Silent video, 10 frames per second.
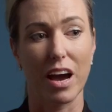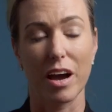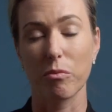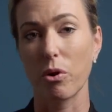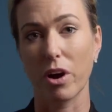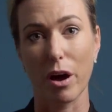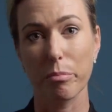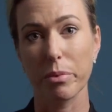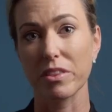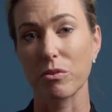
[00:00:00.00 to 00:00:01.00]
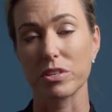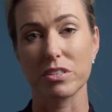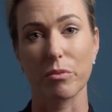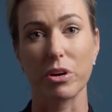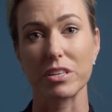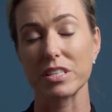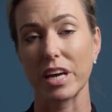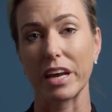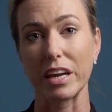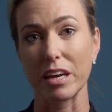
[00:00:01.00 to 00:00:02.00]
I woke up and there was someone
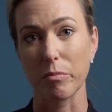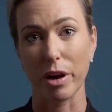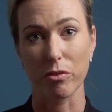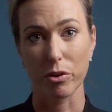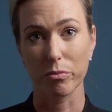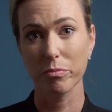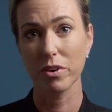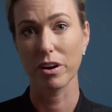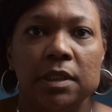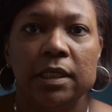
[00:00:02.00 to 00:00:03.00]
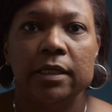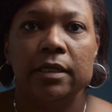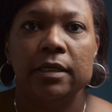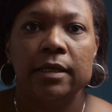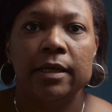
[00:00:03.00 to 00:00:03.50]
standing in my room. It